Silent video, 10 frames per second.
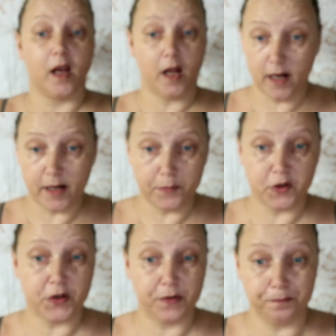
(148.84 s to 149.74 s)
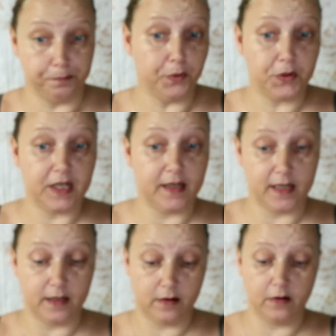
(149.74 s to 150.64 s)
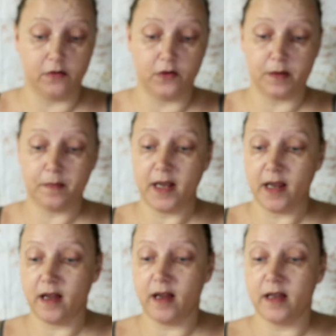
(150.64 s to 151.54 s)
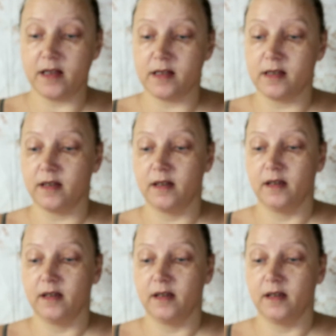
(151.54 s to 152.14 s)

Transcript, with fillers: and I'm just putting this on under my eyes.